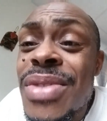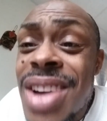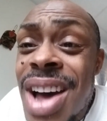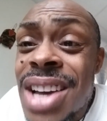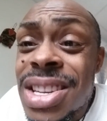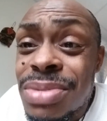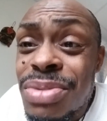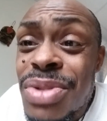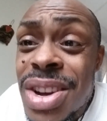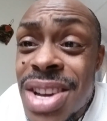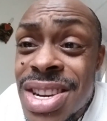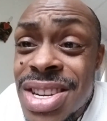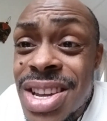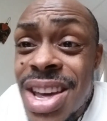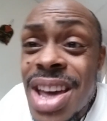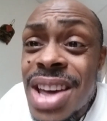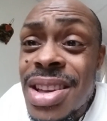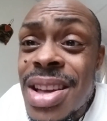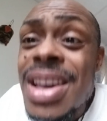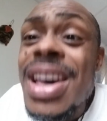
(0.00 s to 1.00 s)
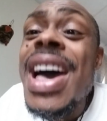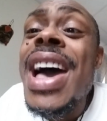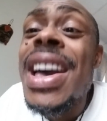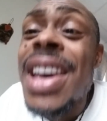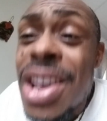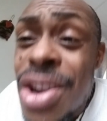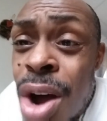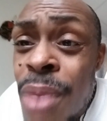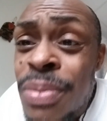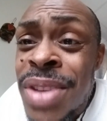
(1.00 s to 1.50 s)
a nice fucking day.
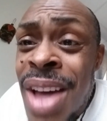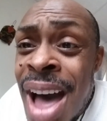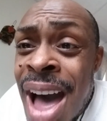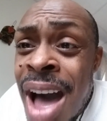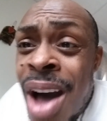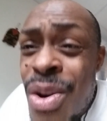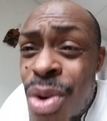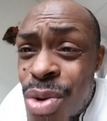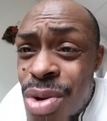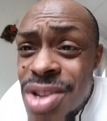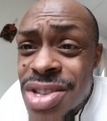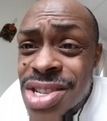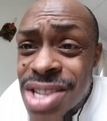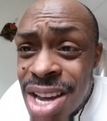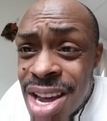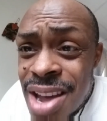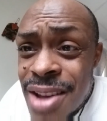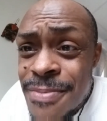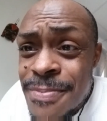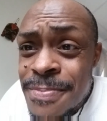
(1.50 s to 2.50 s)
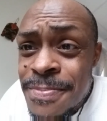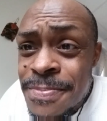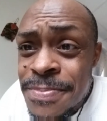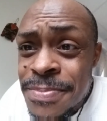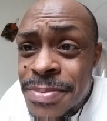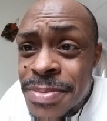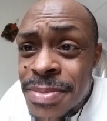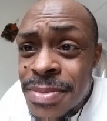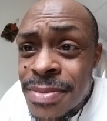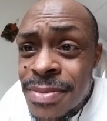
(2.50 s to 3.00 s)
And get off the high horse, okay?
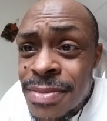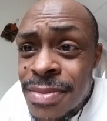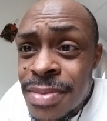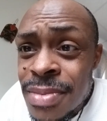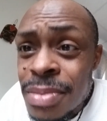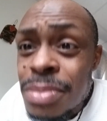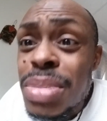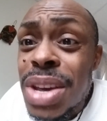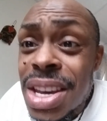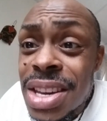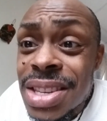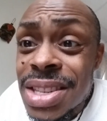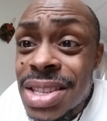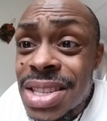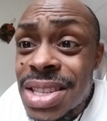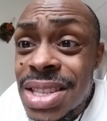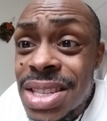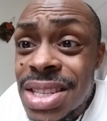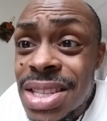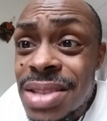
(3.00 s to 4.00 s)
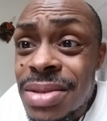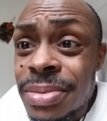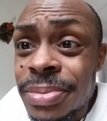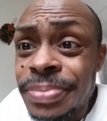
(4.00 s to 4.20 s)
Peace.